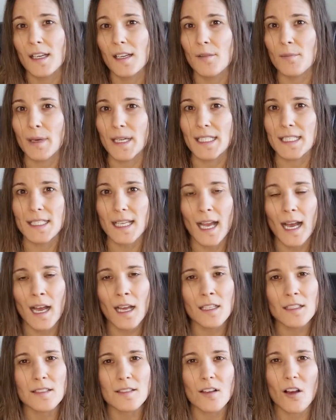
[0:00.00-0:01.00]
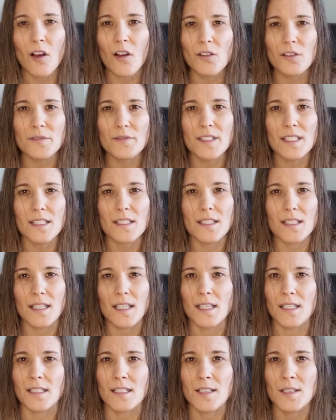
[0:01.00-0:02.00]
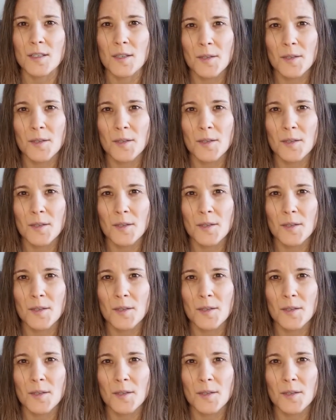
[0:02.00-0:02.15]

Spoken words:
my talents, all of these things.